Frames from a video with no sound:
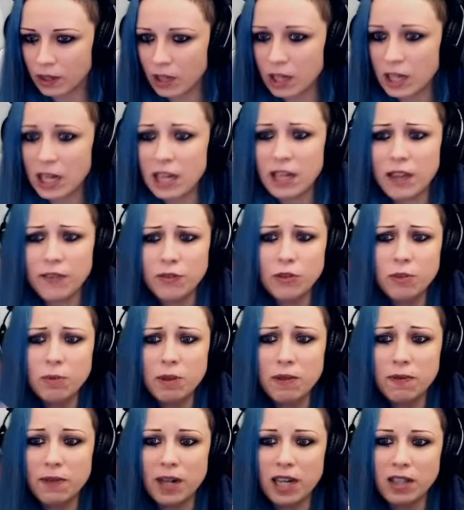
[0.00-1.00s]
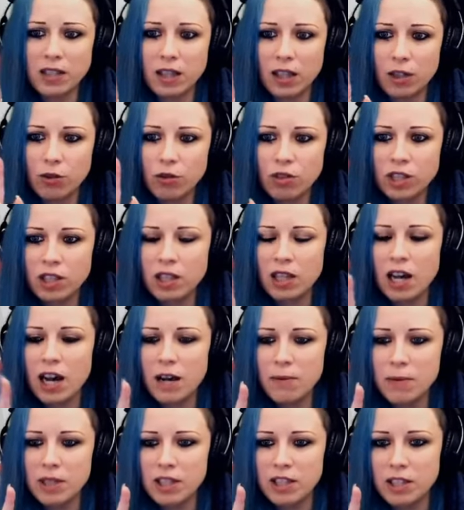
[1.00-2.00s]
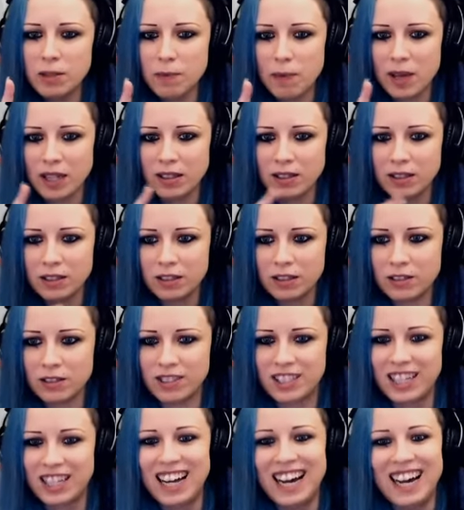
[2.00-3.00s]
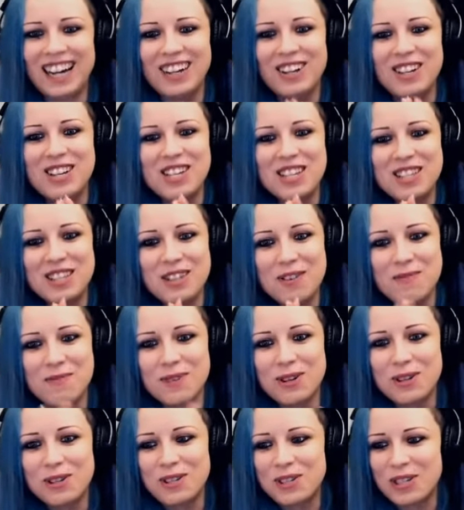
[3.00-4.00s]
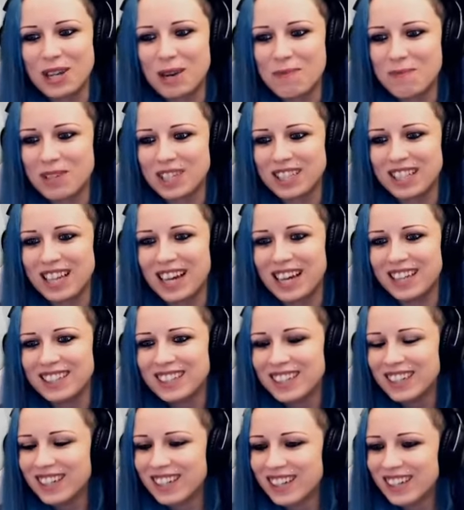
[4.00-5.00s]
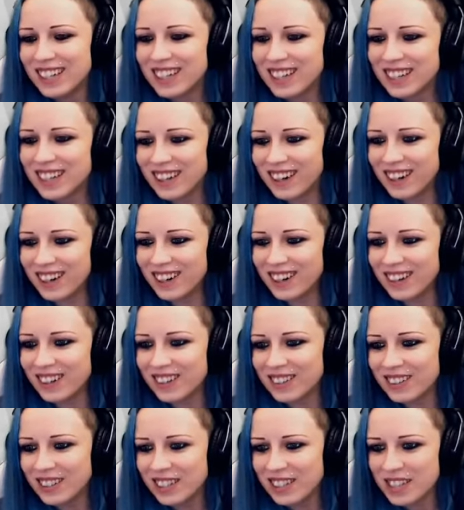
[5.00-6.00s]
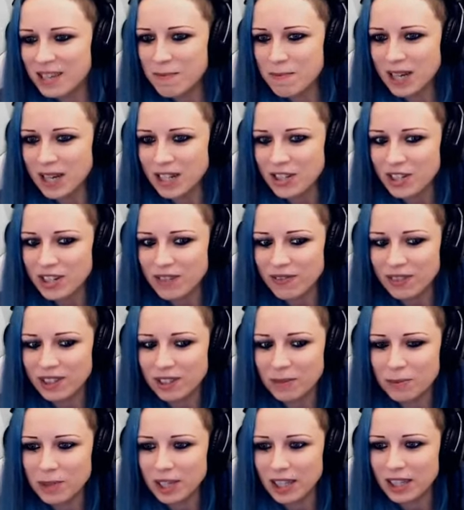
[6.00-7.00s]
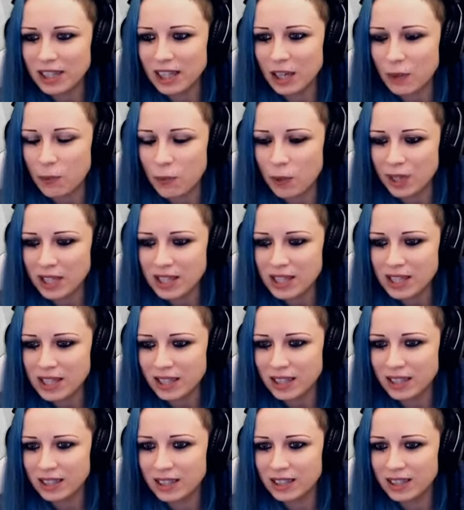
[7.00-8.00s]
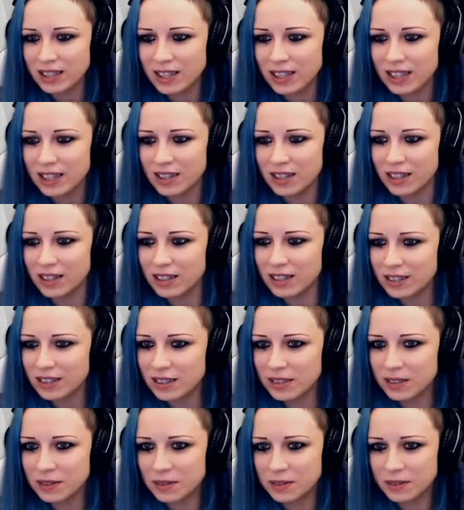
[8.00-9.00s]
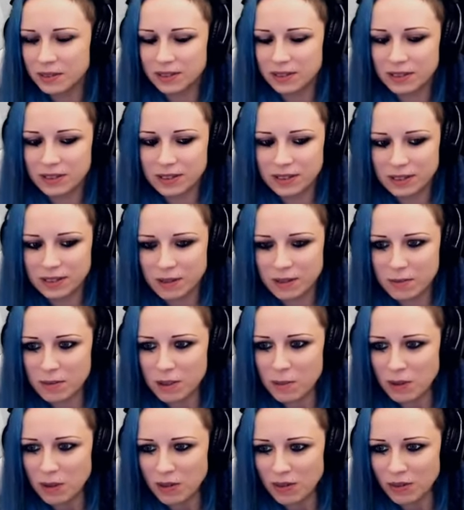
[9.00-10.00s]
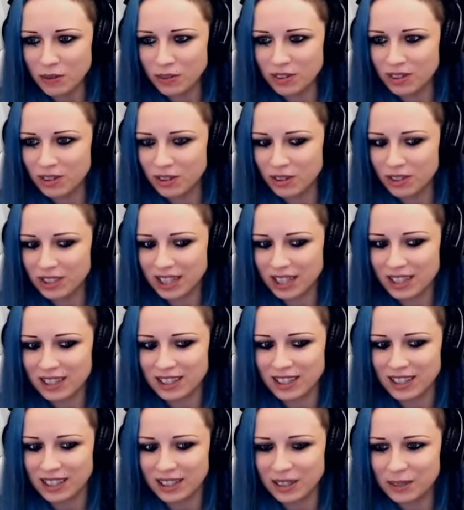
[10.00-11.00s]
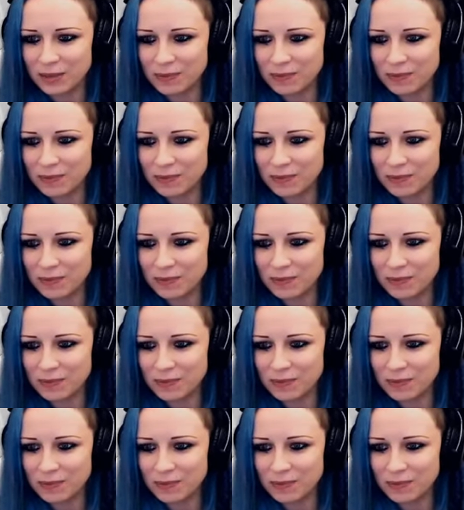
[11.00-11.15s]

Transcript: And I have to be fast, like look at how many spectators are in the World Champ Club. Oh, imagine Will being like one second later. Maybe we would not get in.